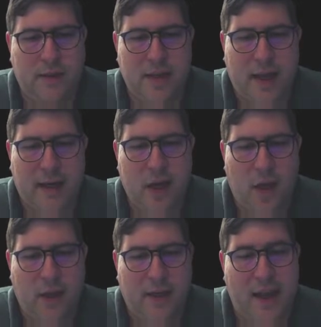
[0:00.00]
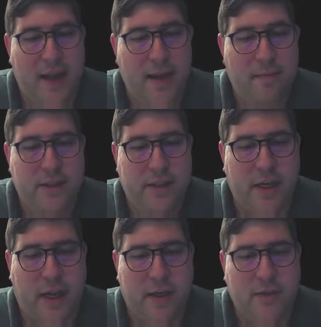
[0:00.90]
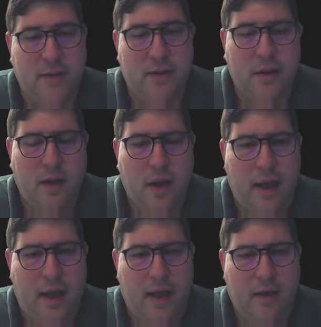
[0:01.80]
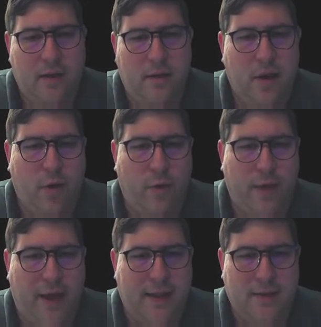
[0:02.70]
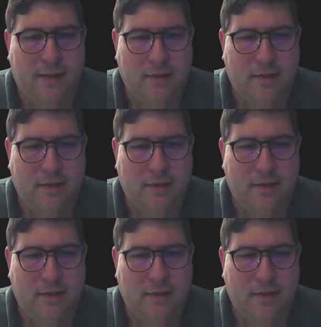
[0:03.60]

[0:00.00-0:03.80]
not null and not empty checks and know that